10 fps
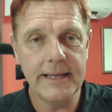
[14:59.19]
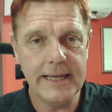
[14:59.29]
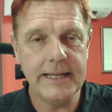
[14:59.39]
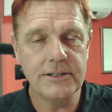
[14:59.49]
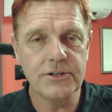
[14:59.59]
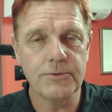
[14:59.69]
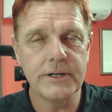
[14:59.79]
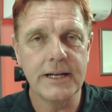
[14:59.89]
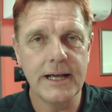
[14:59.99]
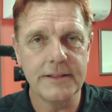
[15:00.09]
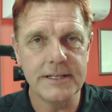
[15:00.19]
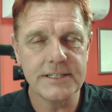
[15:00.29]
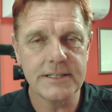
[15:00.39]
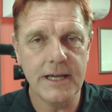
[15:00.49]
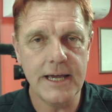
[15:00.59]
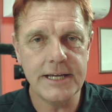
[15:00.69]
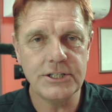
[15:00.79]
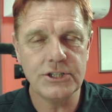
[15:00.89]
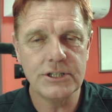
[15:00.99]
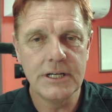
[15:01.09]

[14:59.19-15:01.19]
into it at this stage.